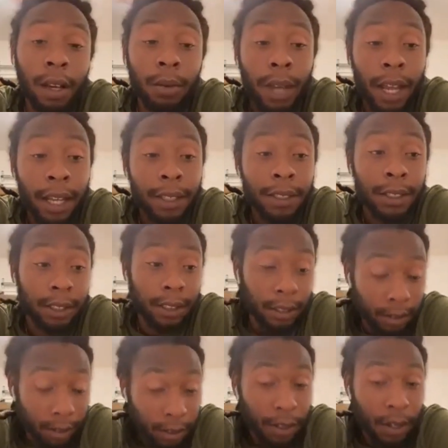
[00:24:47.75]
We're
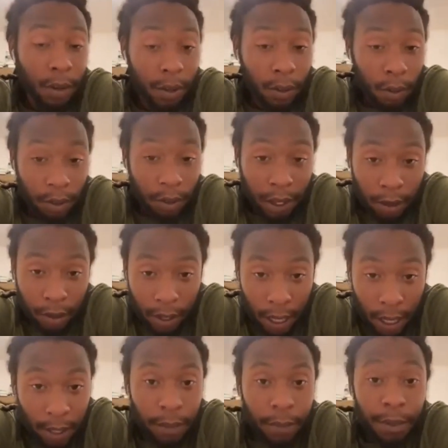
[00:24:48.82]
actually, in North
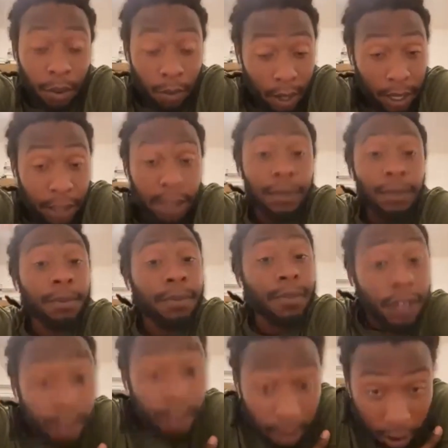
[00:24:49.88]
Carolina, but we're actually from
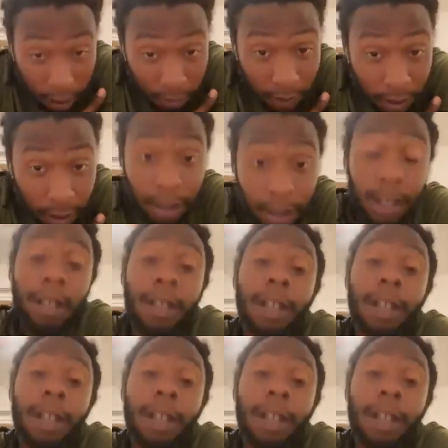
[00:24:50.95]
Philadelphia.